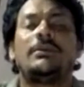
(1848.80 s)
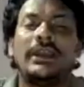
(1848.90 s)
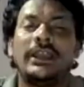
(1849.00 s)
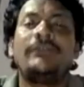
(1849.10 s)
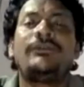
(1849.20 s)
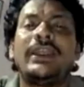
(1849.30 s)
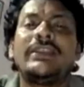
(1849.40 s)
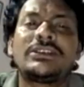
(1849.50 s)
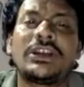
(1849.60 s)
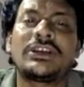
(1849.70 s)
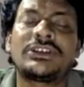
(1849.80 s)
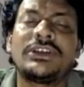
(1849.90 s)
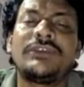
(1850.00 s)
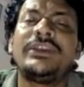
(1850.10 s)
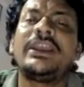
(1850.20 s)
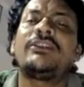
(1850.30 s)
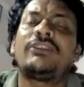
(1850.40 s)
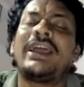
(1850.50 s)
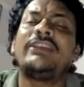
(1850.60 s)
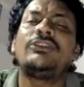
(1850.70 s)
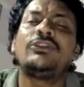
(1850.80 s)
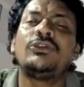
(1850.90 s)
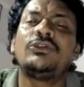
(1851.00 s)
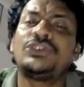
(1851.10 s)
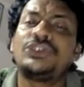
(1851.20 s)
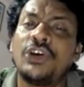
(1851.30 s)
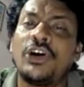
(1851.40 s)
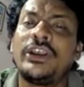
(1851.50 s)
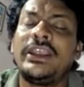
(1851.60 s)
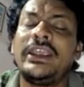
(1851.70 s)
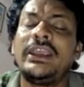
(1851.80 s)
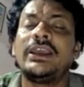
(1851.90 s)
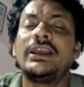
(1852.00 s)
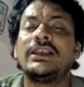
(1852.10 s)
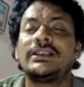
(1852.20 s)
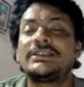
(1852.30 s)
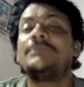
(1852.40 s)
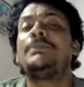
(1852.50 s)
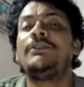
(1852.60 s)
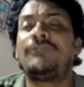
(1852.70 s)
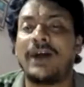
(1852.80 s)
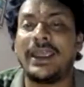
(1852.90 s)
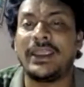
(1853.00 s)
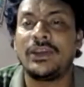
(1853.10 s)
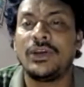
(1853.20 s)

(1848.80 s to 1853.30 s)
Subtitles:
in phrase structure, we are trying to do surely simplify.